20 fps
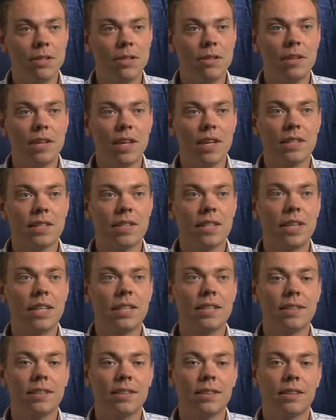
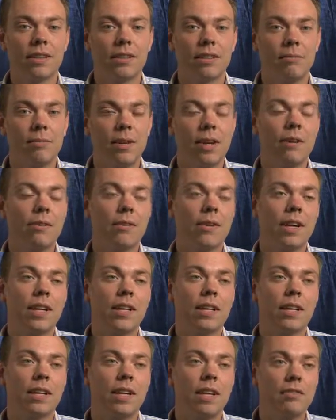2008, and I'm now
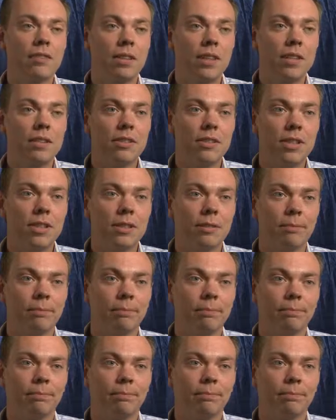an electrical engineer.